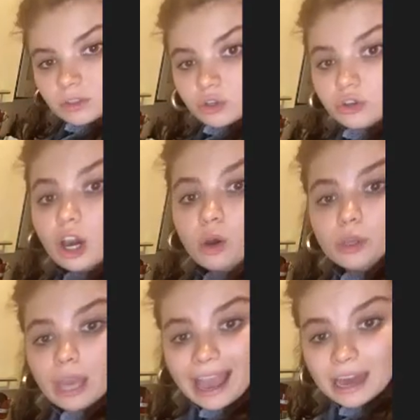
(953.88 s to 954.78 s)
No,
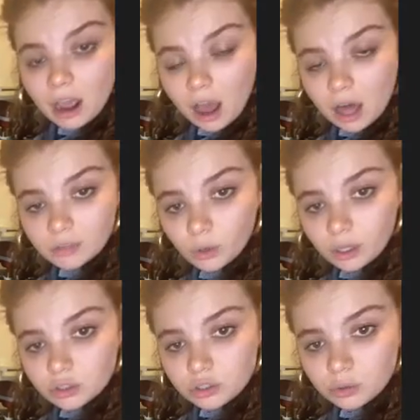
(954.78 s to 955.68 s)
add olive
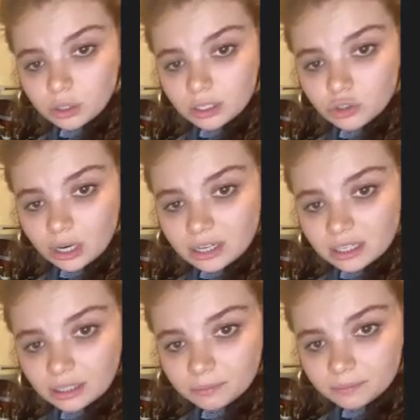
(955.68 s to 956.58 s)
oil to the dressing.